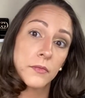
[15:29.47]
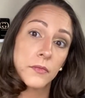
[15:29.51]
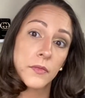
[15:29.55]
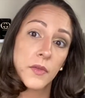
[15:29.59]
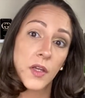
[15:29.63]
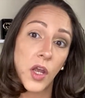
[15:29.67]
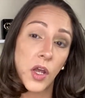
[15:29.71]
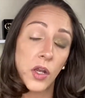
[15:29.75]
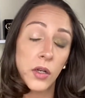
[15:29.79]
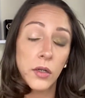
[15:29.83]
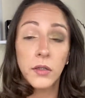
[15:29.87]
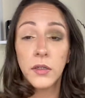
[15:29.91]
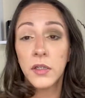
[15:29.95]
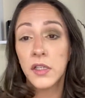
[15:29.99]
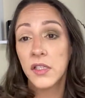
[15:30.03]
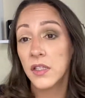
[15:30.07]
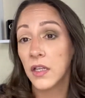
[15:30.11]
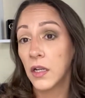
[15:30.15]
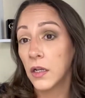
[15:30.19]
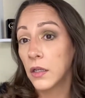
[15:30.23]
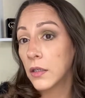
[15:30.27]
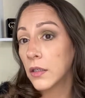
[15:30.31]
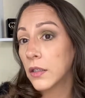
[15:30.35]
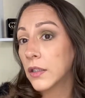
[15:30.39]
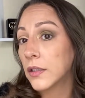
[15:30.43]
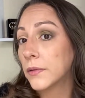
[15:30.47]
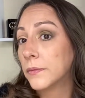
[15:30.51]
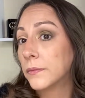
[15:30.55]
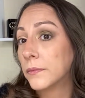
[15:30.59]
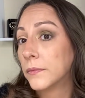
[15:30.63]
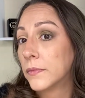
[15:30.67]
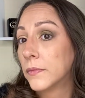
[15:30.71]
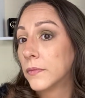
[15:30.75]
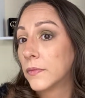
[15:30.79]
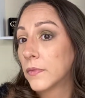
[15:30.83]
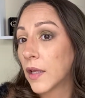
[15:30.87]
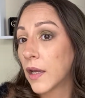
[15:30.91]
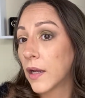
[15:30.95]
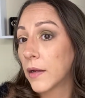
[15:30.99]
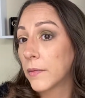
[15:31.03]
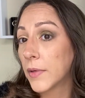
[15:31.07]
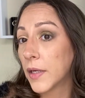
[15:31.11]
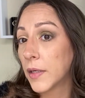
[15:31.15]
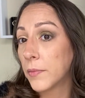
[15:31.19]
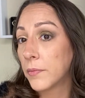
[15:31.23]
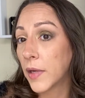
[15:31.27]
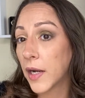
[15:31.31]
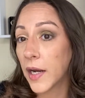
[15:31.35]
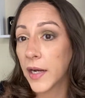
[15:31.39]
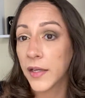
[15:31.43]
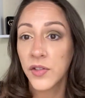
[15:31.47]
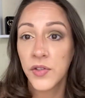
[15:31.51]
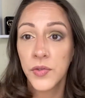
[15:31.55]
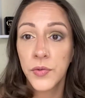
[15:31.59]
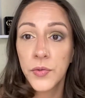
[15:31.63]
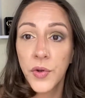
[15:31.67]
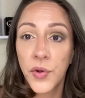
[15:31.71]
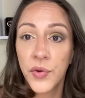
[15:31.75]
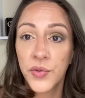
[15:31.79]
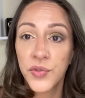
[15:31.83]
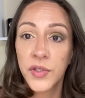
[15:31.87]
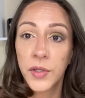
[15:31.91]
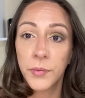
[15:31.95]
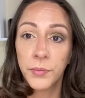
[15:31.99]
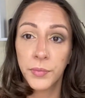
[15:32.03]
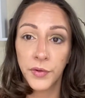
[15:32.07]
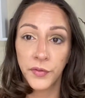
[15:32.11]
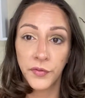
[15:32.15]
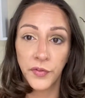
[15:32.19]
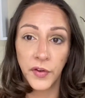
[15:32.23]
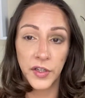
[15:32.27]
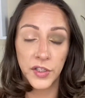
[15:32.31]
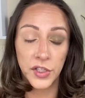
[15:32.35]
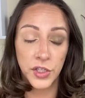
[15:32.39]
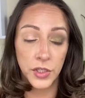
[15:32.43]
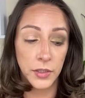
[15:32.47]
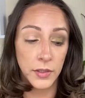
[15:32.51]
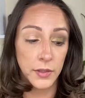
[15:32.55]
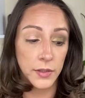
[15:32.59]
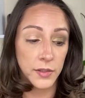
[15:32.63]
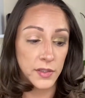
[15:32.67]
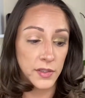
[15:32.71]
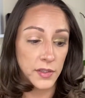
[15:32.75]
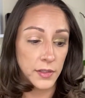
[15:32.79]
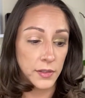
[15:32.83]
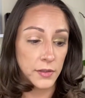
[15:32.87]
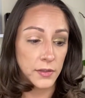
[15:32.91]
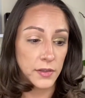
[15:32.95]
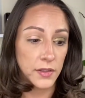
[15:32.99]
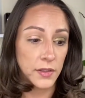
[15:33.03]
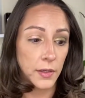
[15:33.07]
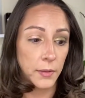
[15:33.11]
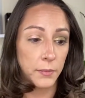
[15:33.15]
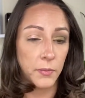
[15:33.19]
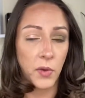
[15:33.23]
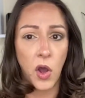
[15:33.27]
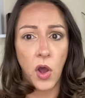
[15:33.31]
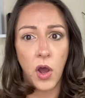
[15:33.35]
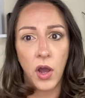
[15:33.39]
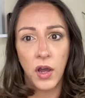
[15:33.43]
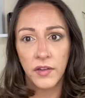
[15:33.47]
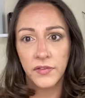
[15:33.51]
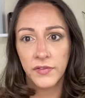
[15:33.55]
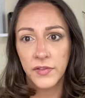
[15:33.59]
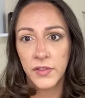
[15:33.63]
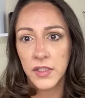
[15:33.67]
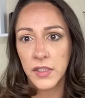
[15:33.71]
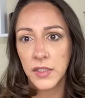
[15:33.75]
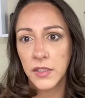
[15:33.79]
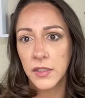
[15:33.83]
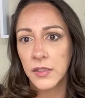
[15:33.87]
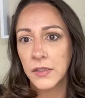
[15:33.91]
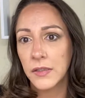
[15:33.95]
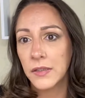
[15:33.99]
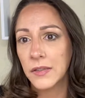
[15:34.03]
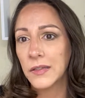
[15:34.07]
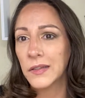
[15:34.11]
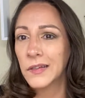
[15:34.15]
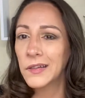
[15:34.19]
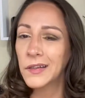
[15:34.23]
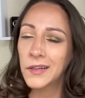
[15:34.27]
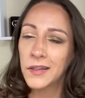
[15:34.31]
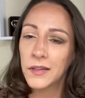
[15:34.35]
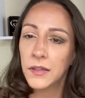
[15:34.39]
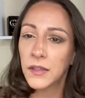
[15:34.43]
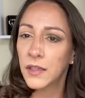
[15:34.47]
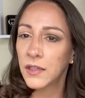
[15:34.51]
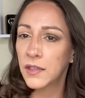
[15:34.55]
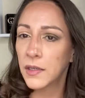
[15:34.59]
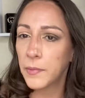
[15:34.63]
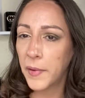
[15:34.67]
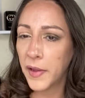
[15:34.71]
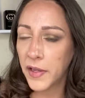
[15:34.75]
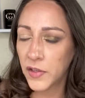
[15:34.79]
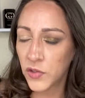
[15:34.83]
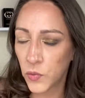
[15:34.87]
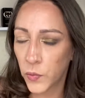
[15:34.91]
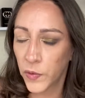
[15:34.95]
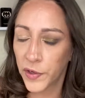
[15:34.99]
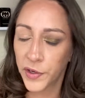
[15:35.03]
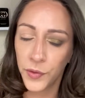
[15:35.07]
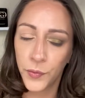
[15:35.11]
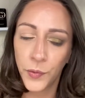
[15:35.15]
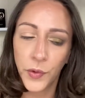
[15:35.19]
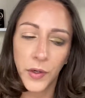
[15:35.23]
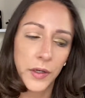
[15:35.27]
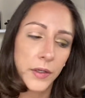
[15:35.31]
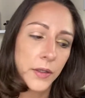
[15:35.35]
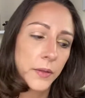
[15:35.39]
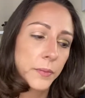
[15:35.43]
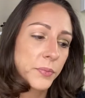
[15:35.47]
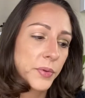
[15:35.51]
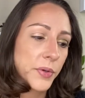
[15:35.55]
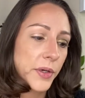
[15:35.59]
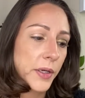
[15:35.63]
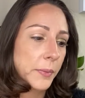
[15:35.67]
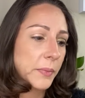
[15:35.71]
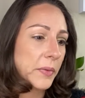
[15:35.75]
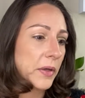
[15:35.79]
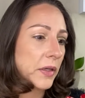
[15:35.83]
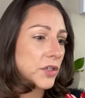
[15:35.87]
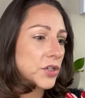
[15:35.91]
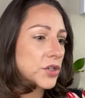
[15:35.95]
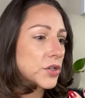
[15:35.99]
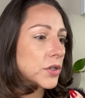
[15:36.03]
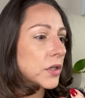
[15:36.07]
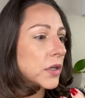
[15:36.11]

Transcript: a look is a look. I mean, but I do know some professions and some offices. It depends where you work, pretty much.